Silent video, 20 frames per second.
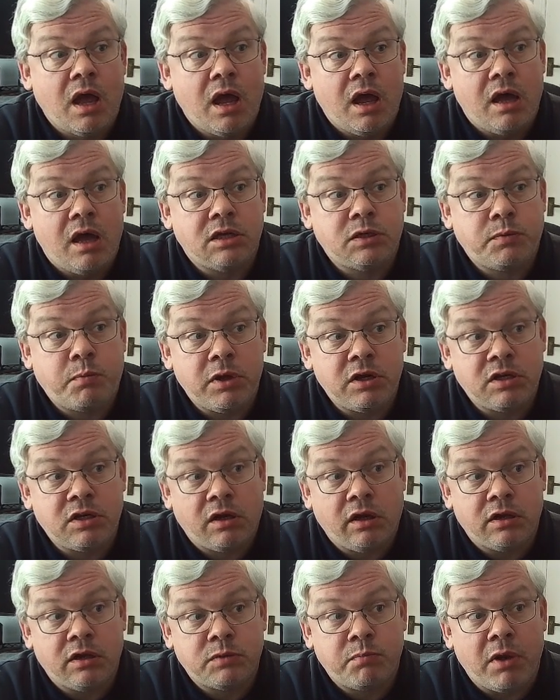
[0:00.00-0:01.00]
especially
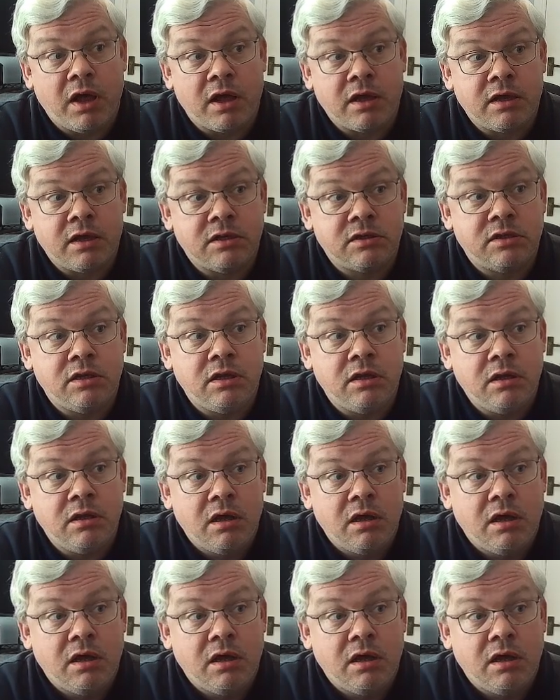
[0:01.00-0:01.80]
as black has the